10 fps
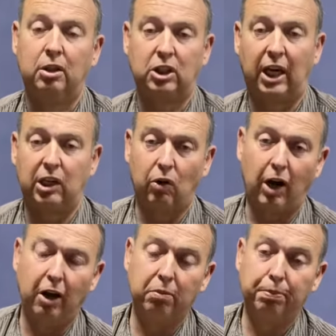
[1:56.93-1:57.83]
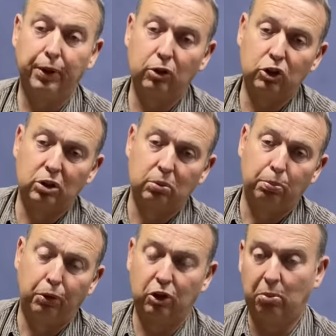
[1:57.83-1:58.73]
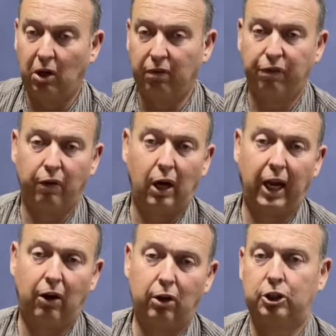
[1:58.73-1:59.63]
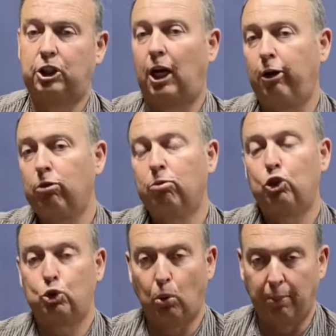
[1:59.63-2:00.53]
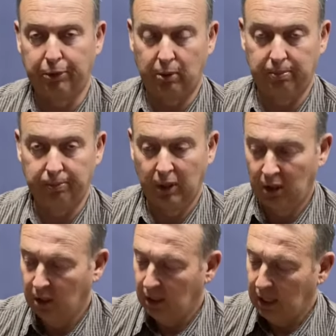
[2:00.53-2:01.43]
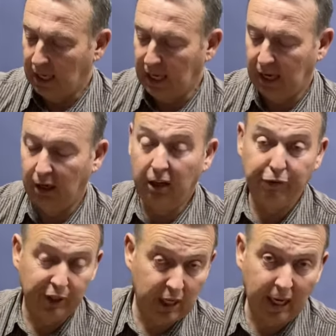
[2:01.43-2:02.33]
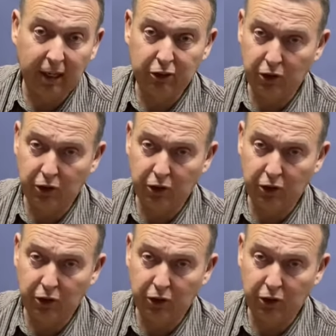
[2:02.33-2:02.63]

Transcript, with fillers: Take your own boots, put them on for an hour or so, swap them. Uh, if you can't